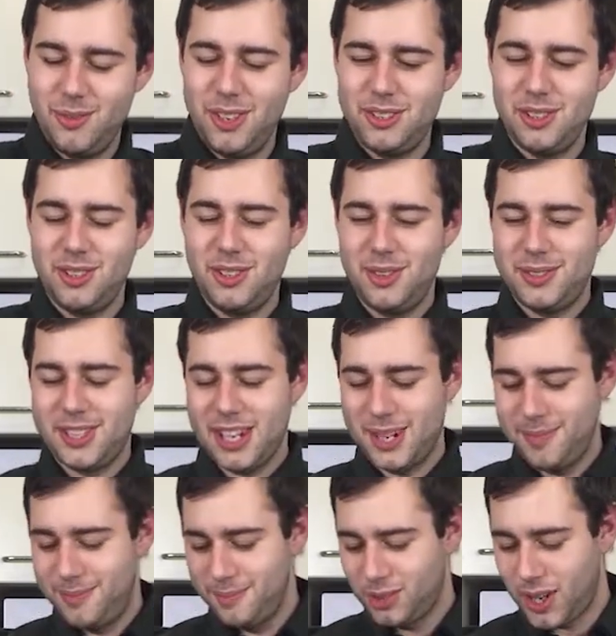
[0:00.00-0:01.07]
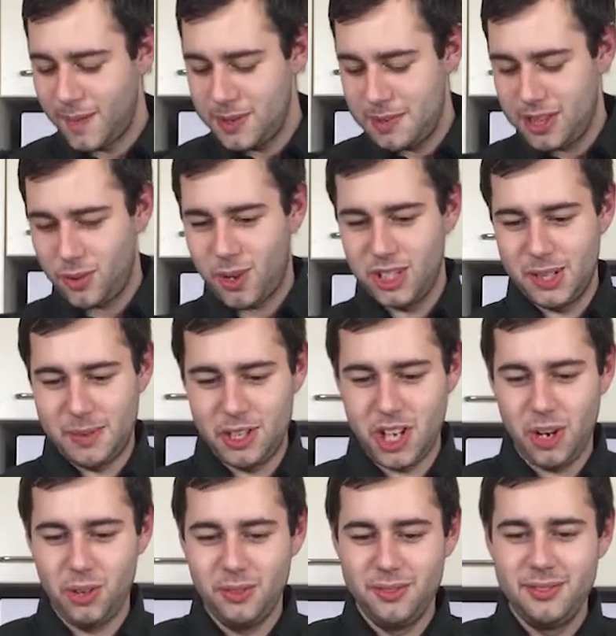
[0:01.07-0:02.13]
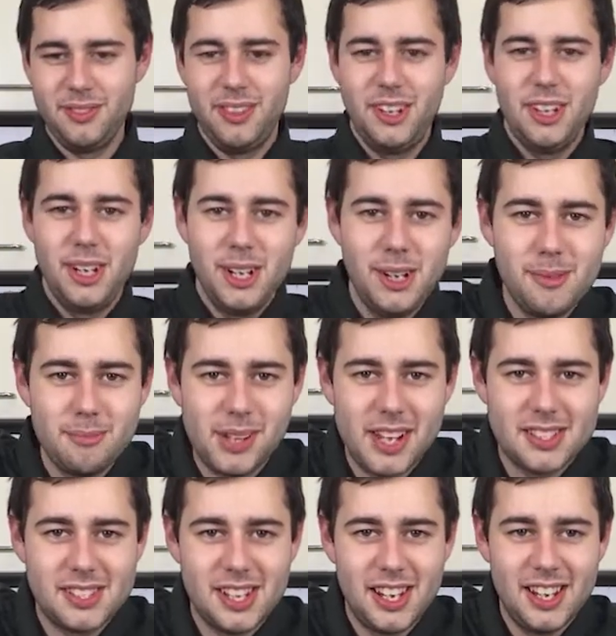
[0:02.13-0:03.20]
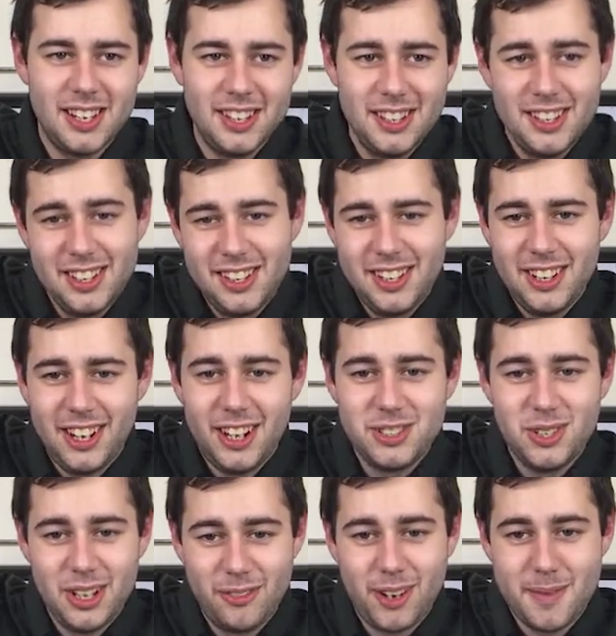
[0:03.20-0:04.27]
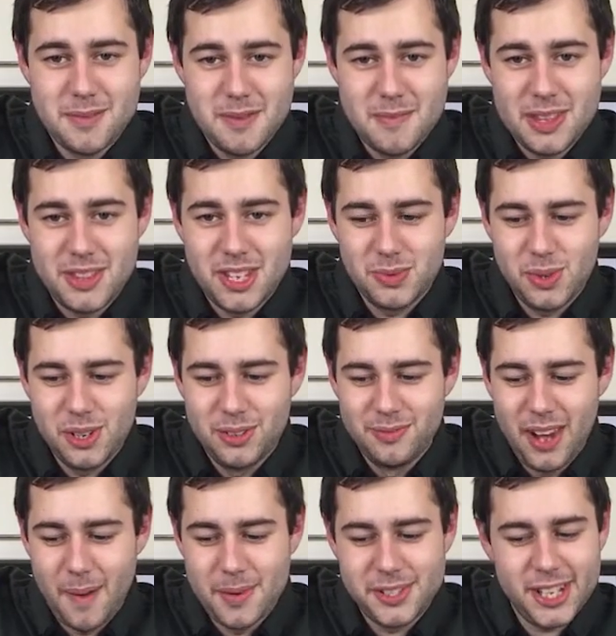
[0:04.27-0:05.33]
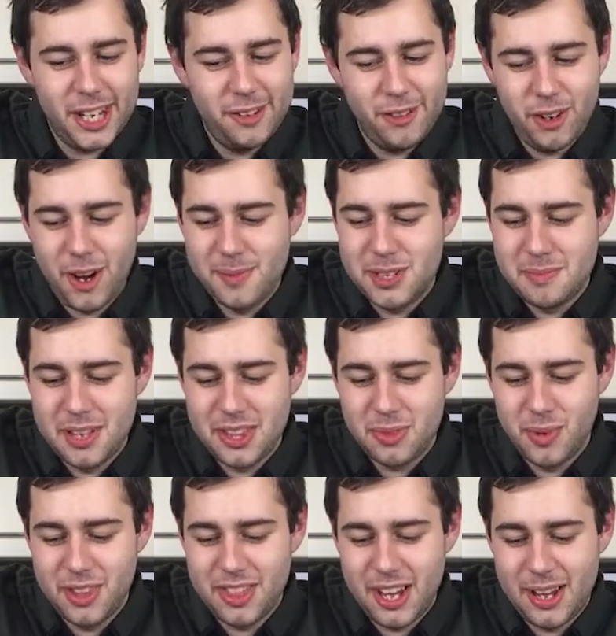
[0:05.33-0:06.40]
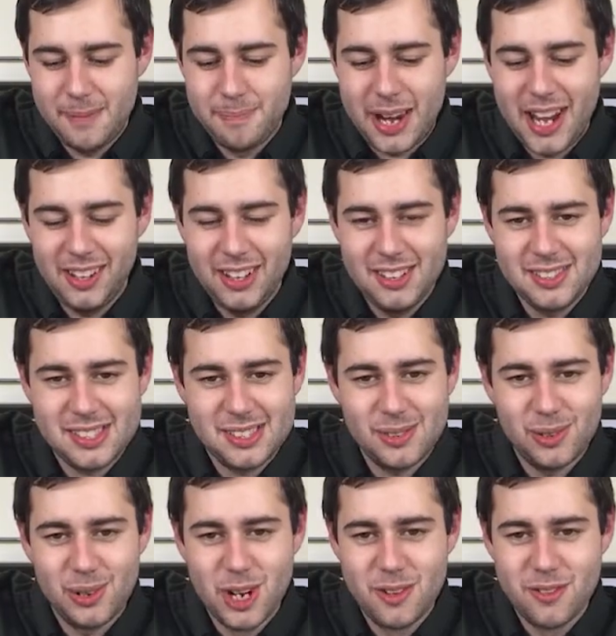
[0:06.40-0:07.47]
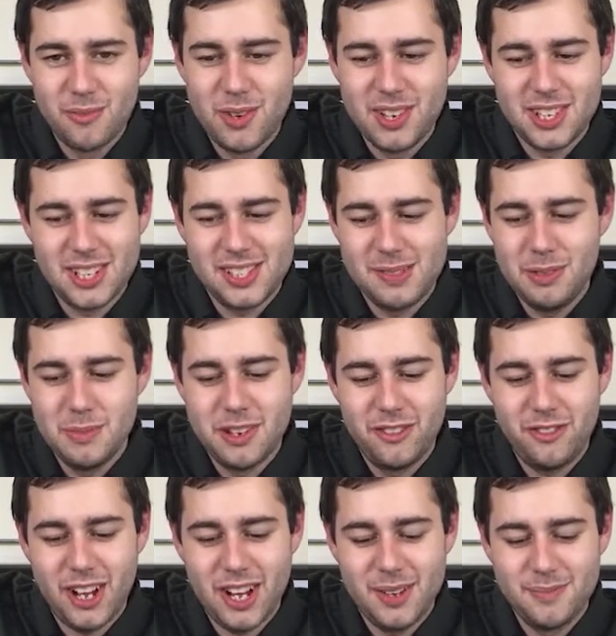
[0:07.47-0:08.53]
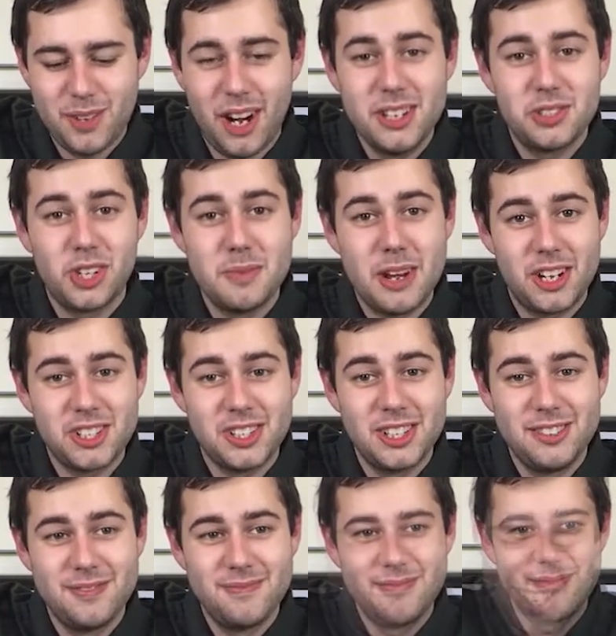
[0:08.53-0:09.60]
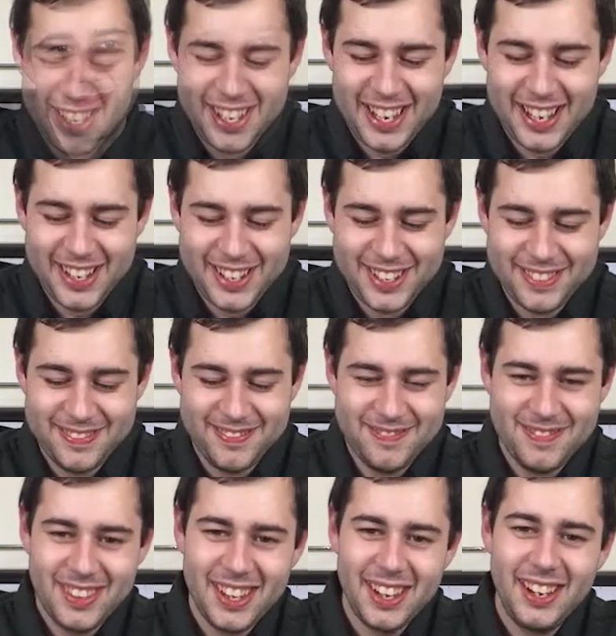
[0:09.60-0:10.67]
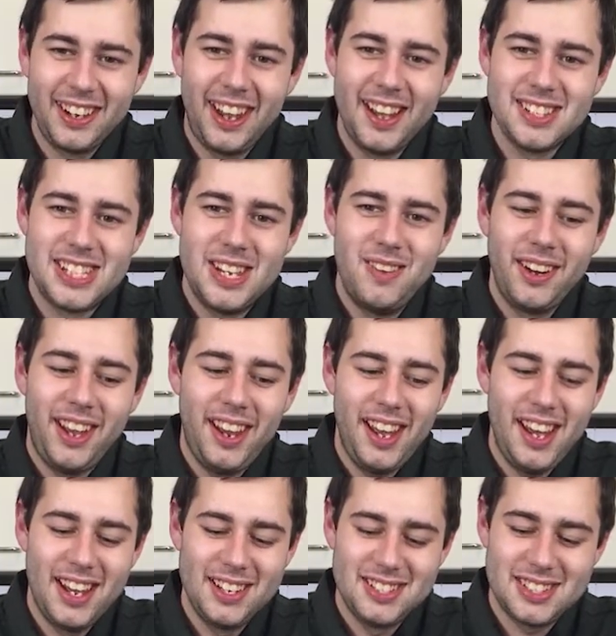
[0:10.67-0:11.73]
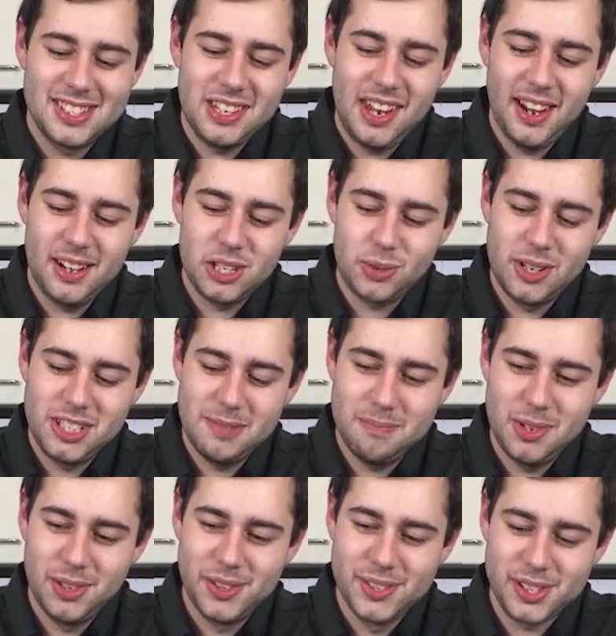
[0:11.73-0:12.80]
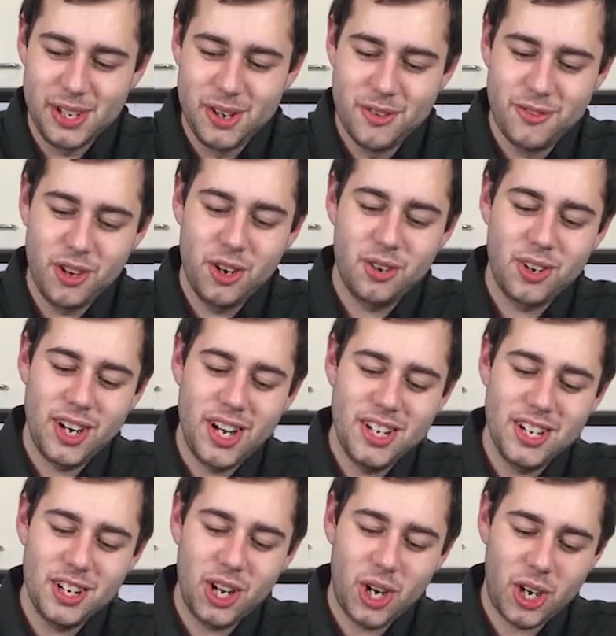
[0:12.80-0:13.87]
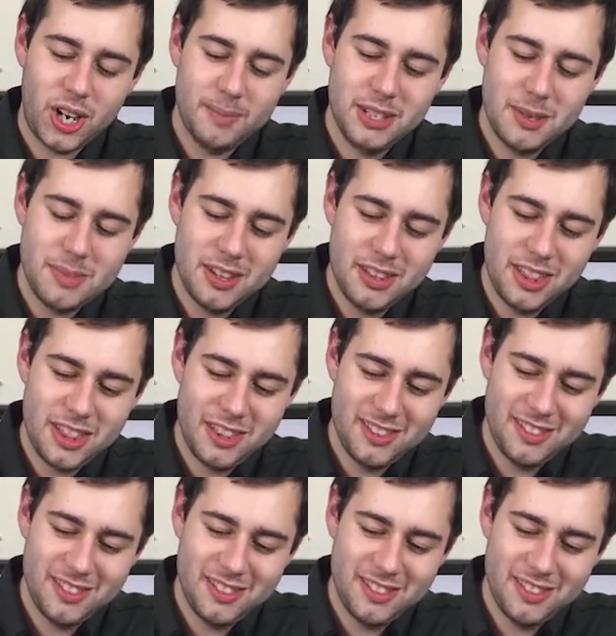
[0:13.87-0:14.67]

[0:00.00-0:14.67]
We do use creme de menthe quite a lot on my channel. Plus, I do love creme de menthe as well. I'm a sucker for creme de menthe with Baileys, or even with just a little bit of ice cream actually. Okay, so now we're going to add 20 mils of green creme de menthe.